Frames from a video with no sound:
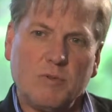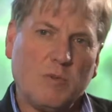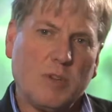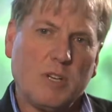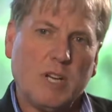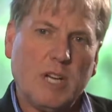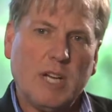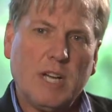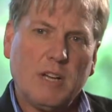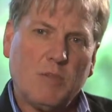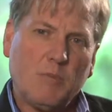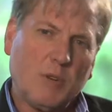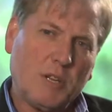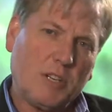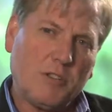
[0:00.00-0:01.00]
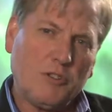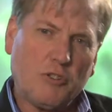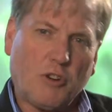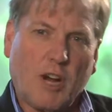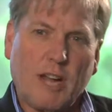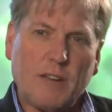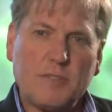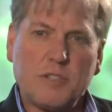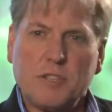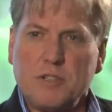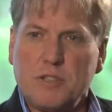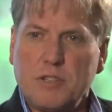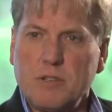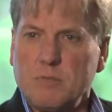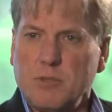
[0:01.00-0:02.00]
what, what drives
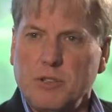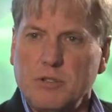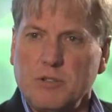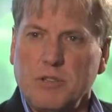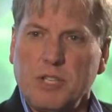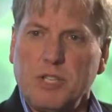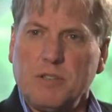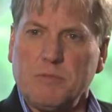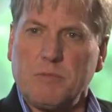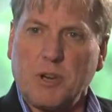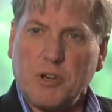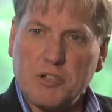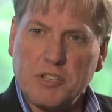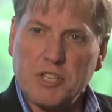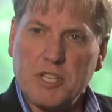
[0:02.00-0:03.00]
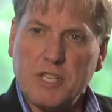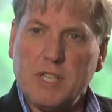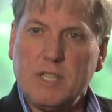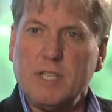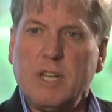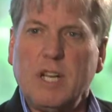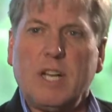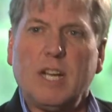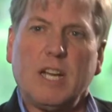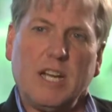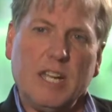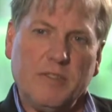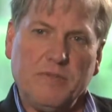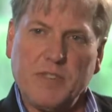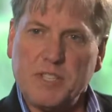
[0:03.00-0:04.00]
consumer, you know, purchasing uh,
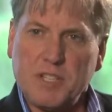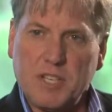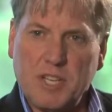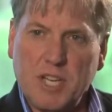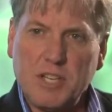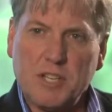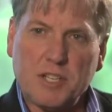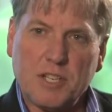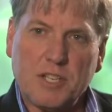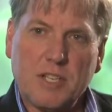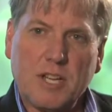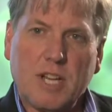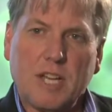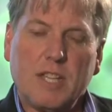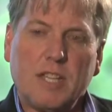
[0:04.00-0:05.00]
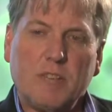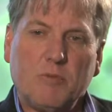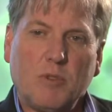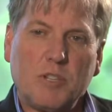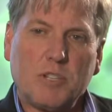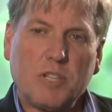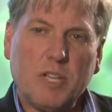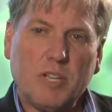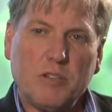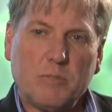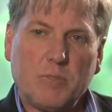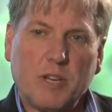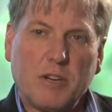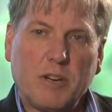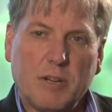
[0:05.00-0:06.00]
and visitation, uh, then once again you're
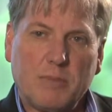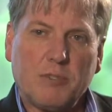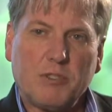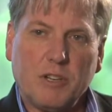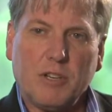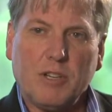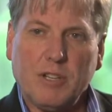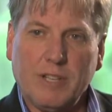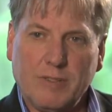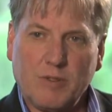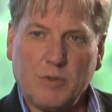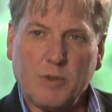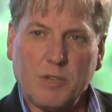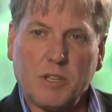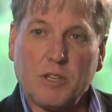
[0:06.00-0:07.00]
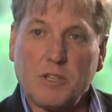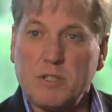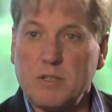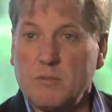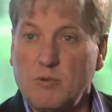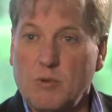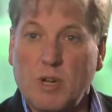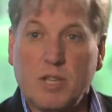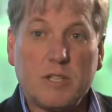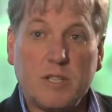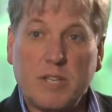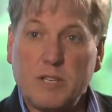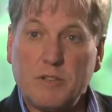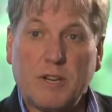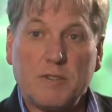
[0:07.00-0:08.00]
better able to deliver what the consumer wants, and
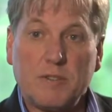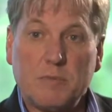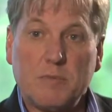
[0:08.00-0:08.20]
that drives the